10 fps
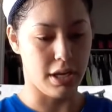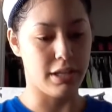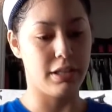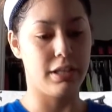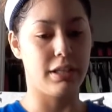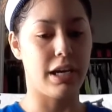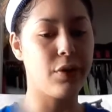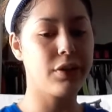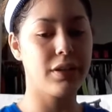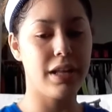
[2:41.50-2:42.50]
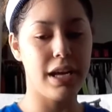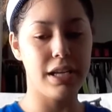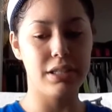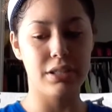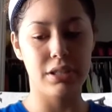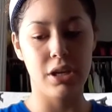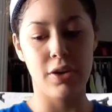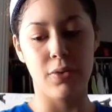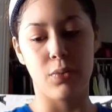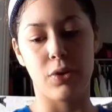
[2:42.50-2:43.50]
And then now in class,
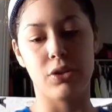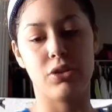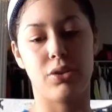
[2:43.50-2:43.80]
we're